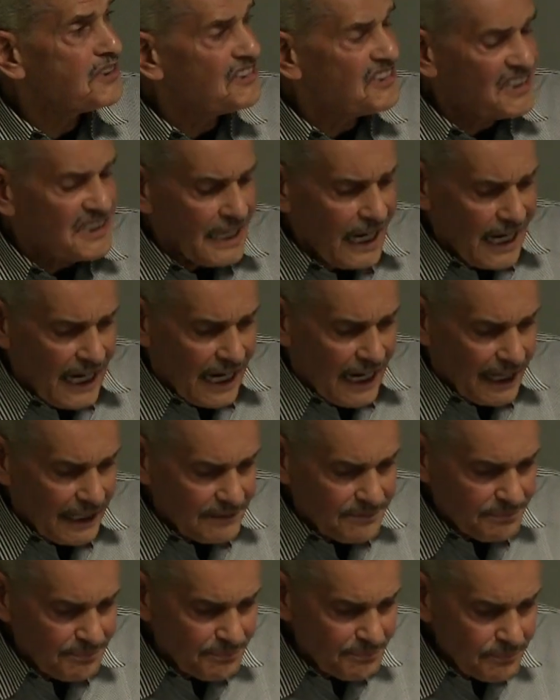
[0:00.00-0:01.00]
inside
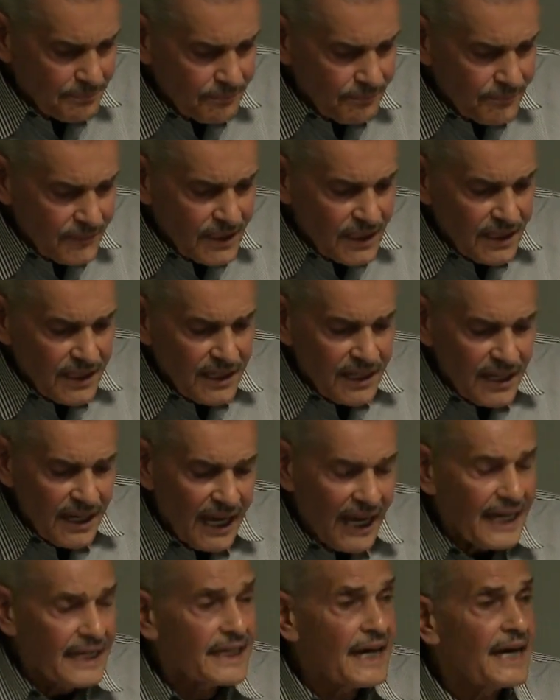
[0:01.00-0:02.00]

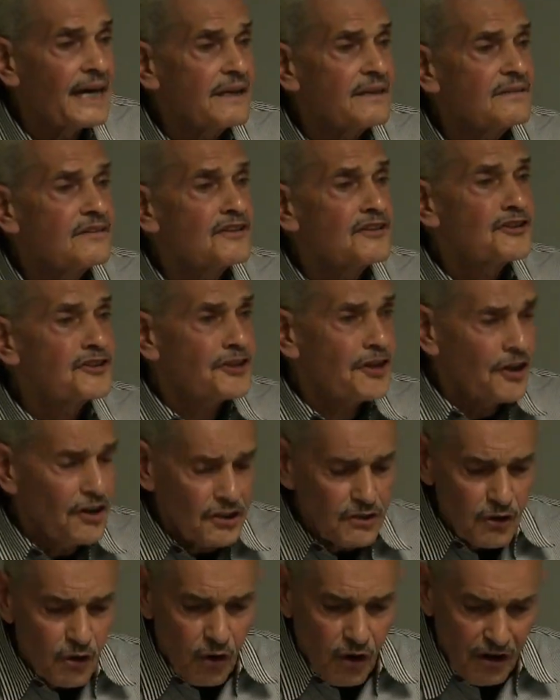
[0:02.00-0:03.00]
and they
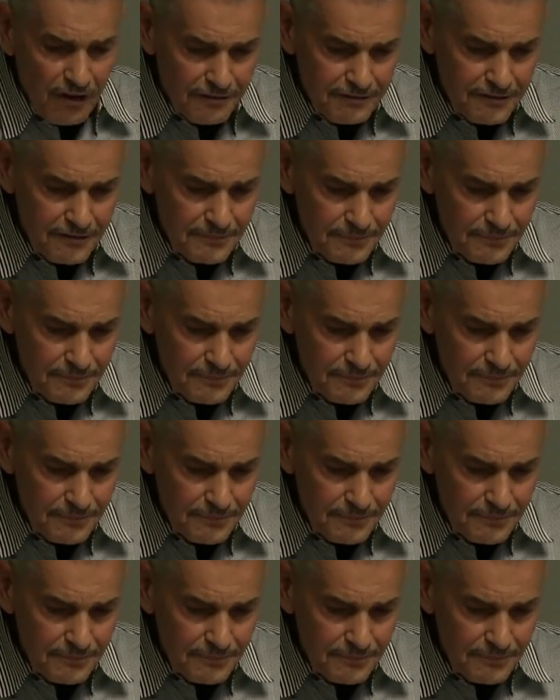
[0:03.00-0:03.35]
turn off.